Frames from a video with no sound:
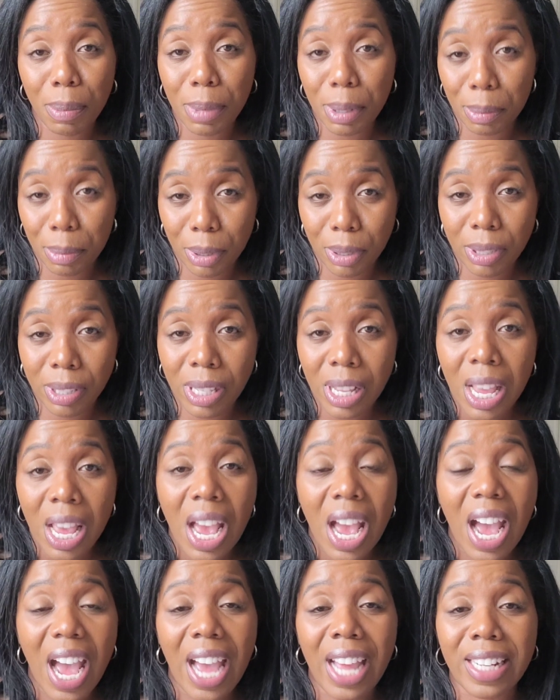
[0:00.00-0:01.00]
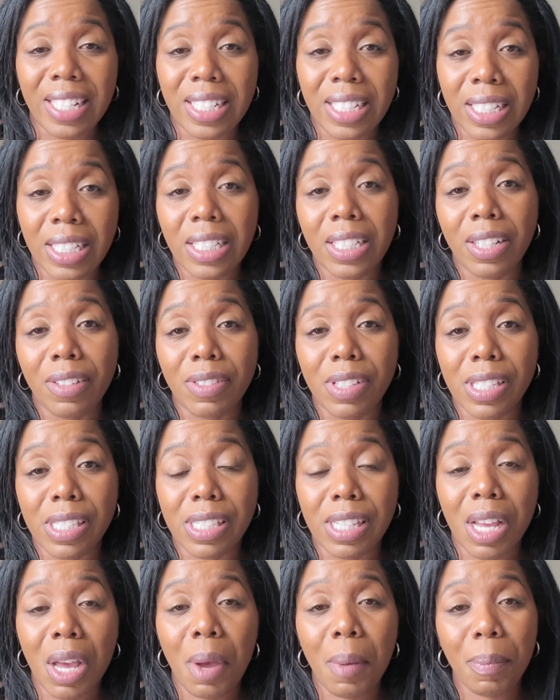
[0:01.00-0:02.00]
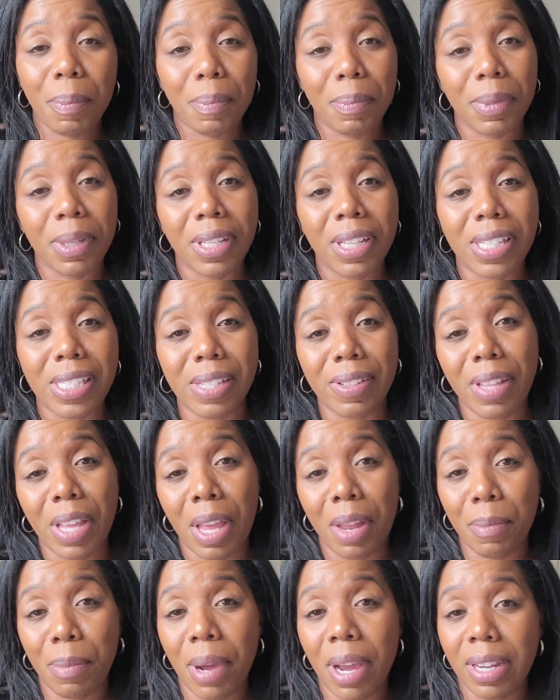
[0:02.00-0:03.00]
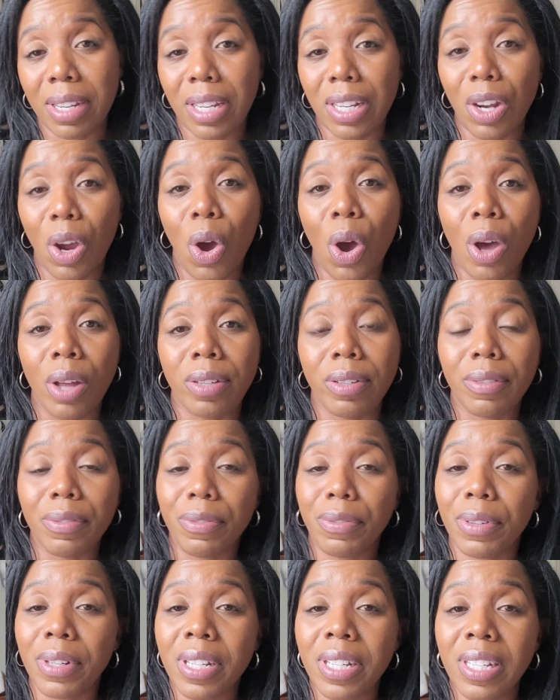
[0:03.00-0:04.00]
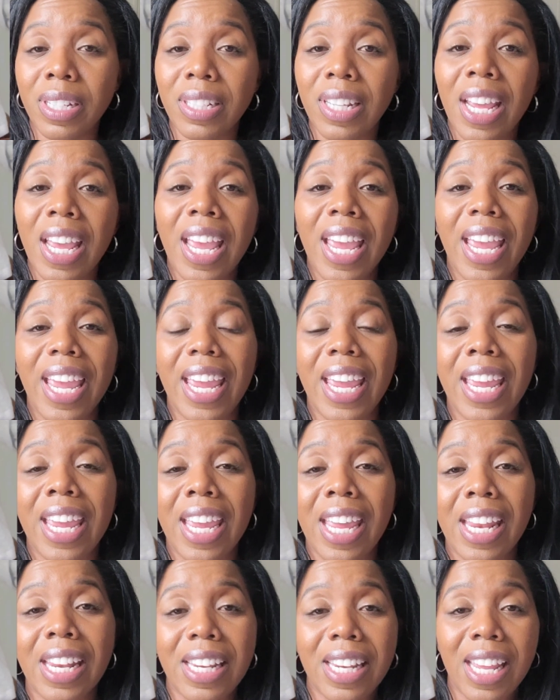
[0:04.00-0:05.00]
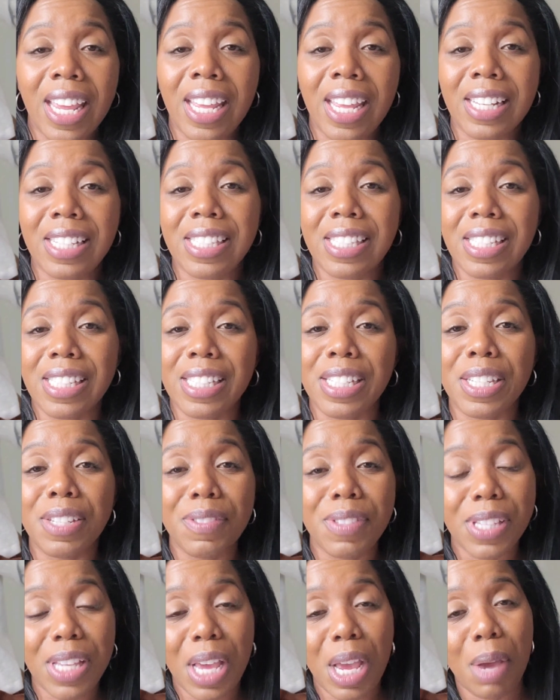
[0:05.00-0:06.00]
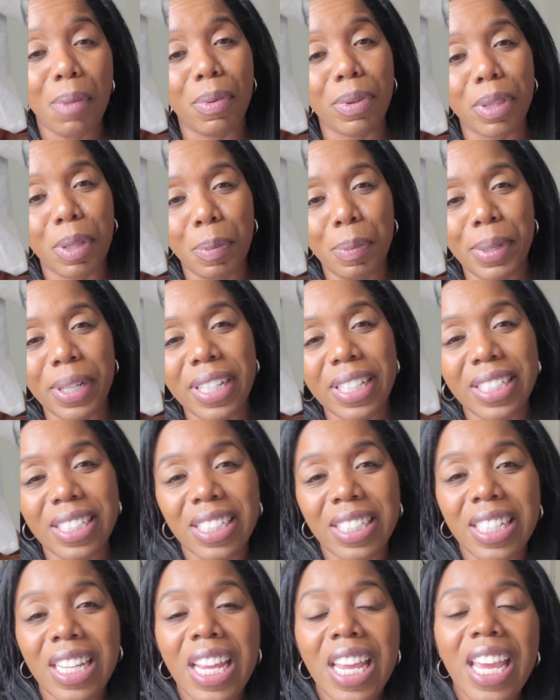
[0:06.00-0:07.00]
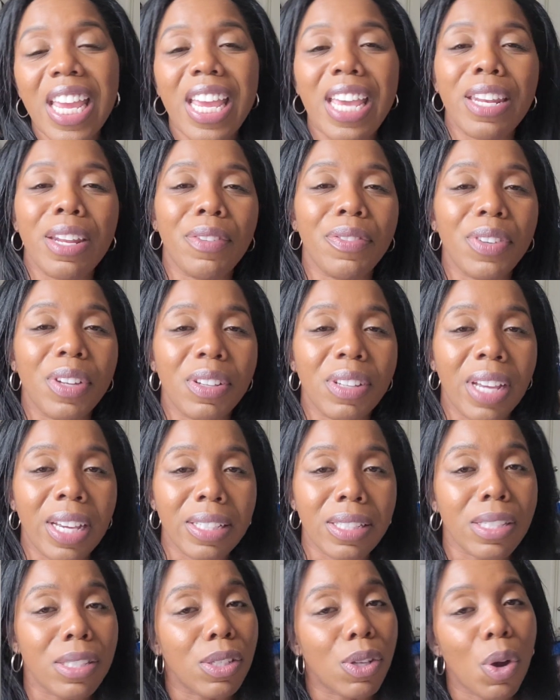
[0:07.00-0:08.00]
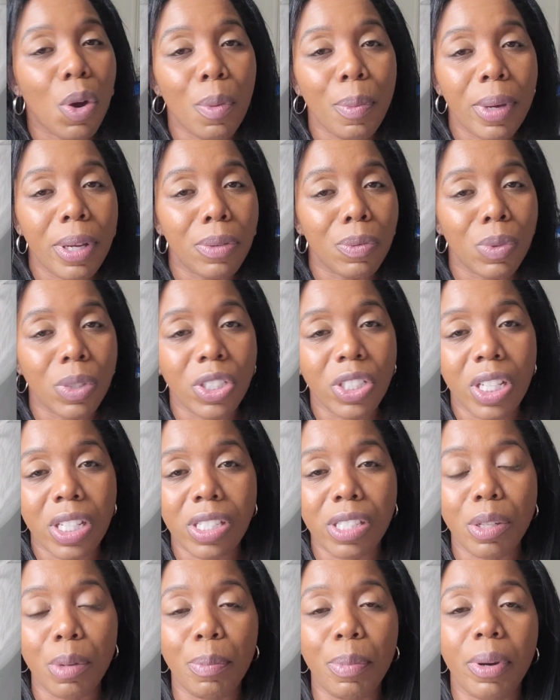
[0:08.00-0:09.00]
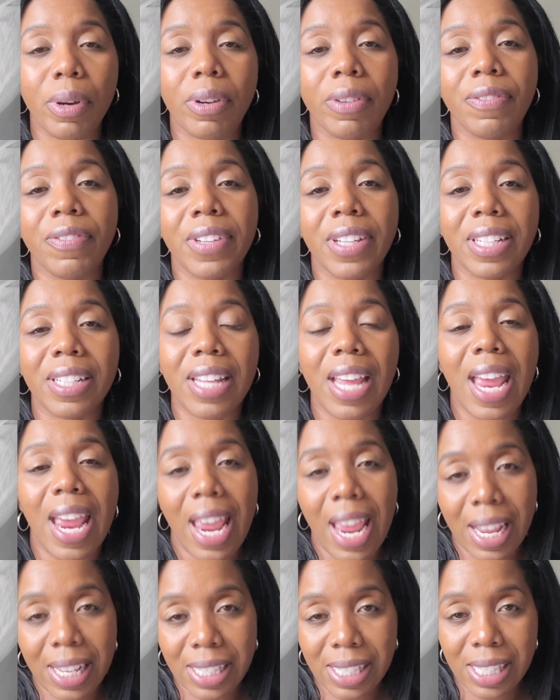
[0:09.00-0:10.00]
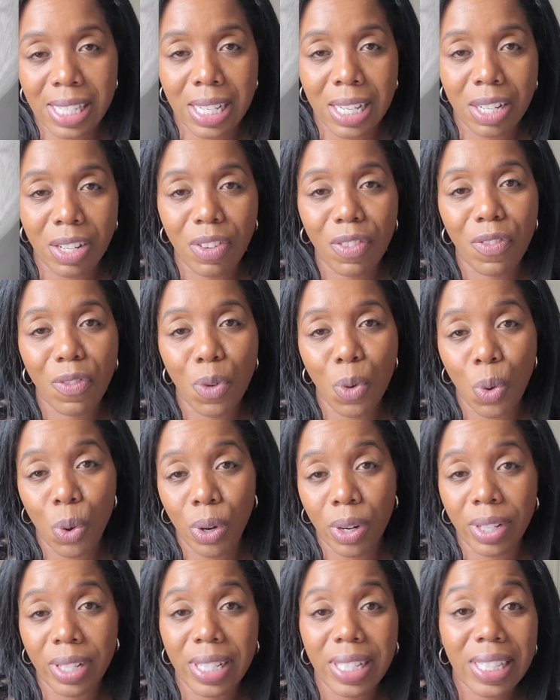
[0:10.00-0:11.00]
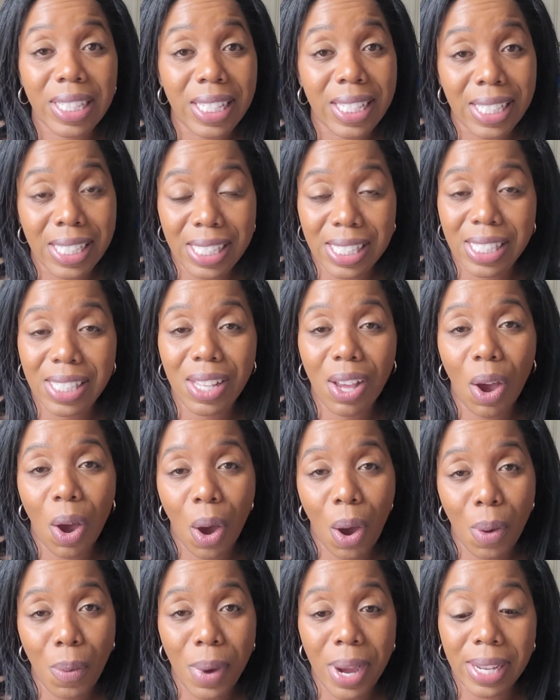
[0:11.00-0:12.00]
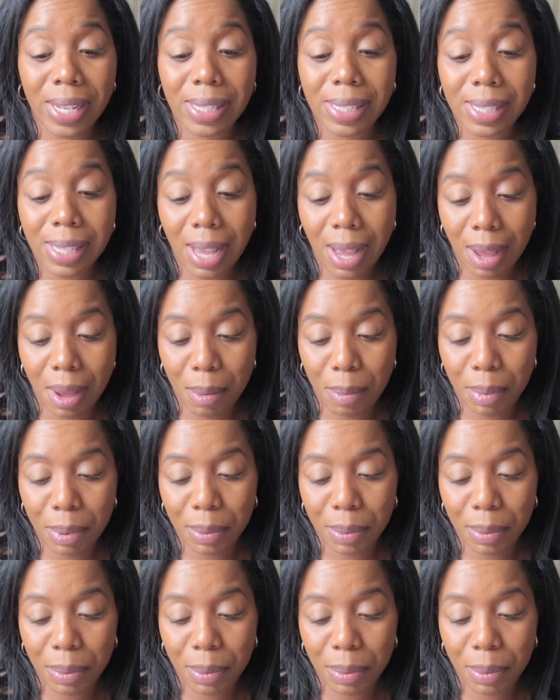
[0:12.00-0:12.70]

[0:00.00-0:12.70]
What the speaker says: members. I did love this top because of that pocket on the front and that sleeve tab with the button, and I felt like this gold button was just the perfect accent for this all white top.